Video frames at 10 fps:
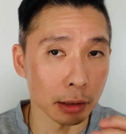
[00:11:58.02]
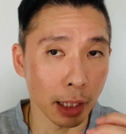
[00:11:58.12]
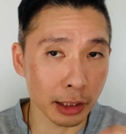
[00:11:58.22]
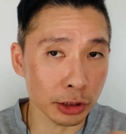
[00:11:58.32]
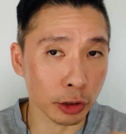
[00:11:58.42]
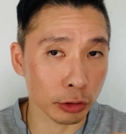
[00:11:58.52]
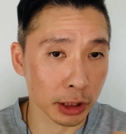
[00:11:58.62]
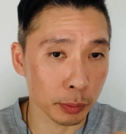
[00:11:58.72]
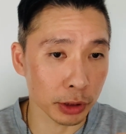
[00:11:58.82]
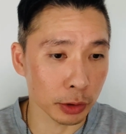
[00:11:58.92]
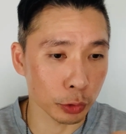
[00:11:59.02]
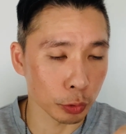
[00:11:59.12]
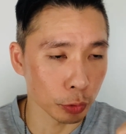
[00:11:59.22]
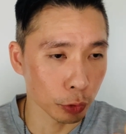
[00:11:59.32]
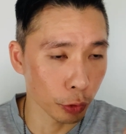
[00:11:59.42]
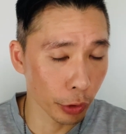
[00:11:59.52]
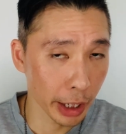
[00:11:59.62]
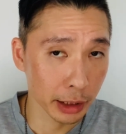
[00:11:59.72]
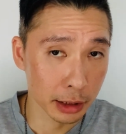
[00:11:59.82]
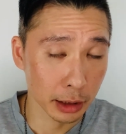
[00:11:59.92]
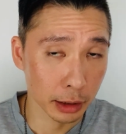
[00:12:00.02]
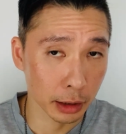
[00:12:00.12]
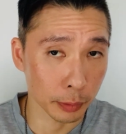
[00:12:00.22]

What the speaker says: energy consumption to create a